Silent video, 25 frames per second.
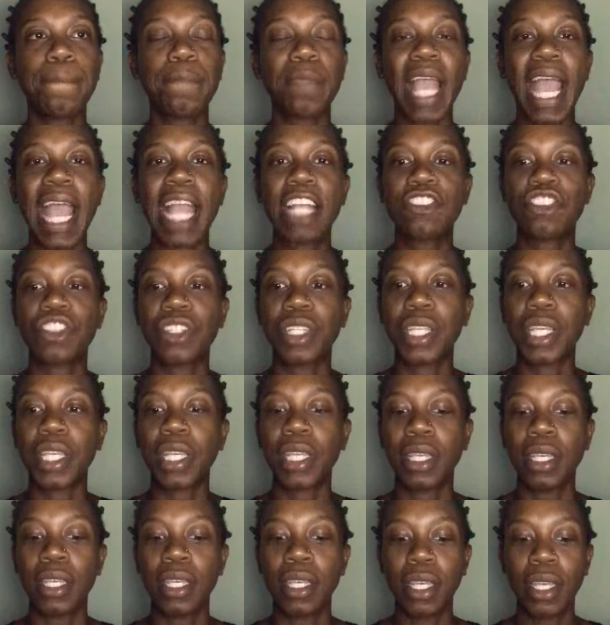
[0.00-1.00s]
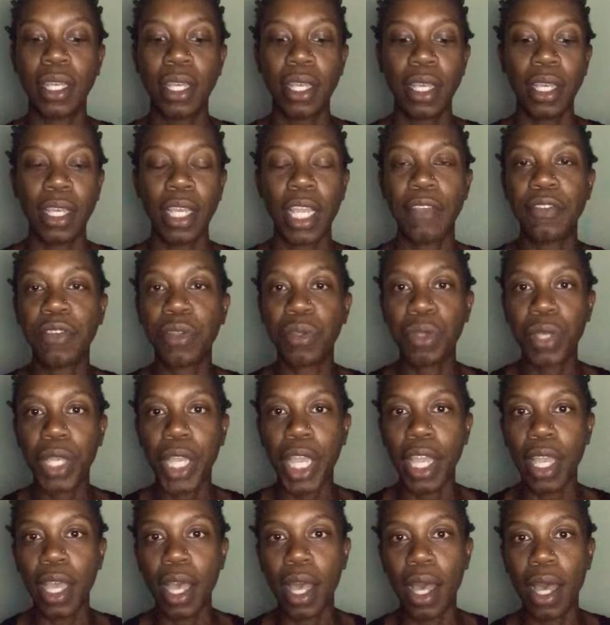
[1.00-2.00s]
actually, if you look
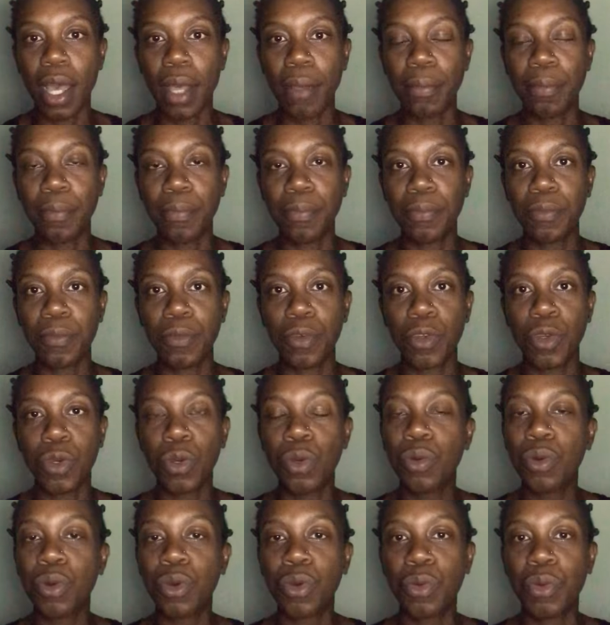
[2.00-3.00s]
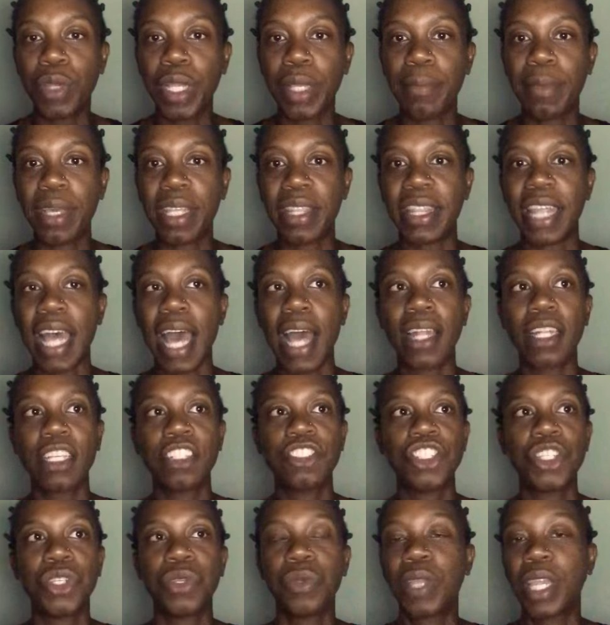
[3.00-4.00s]
at Google Greek
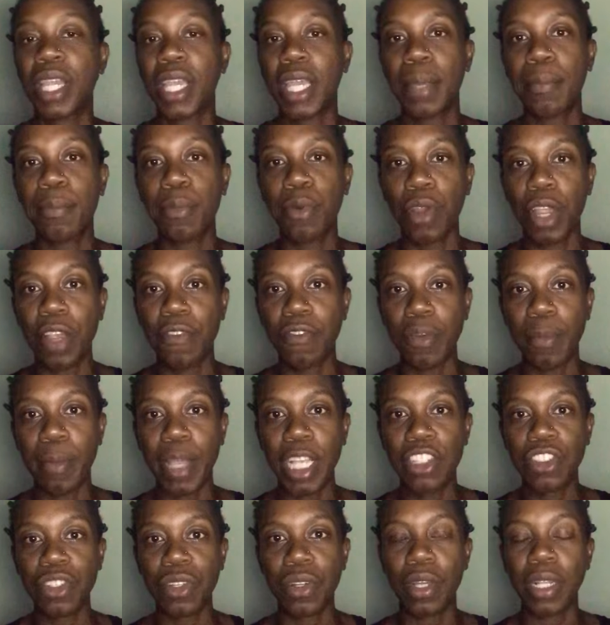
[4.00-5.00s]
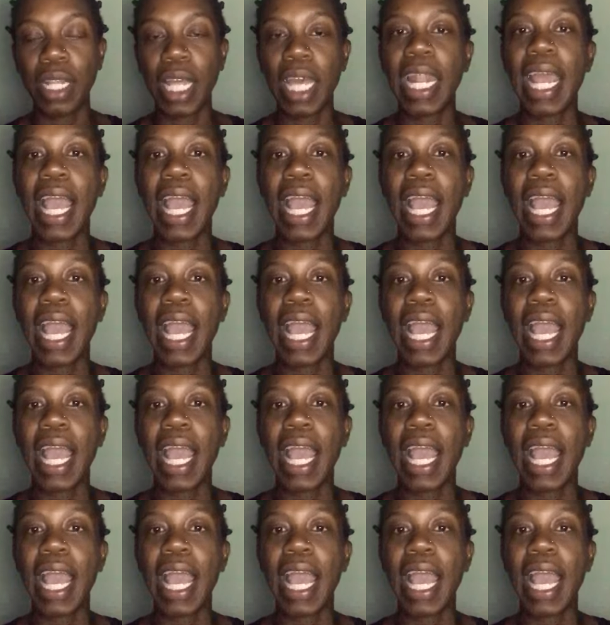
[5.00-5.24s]
mythology, you can get more information on that.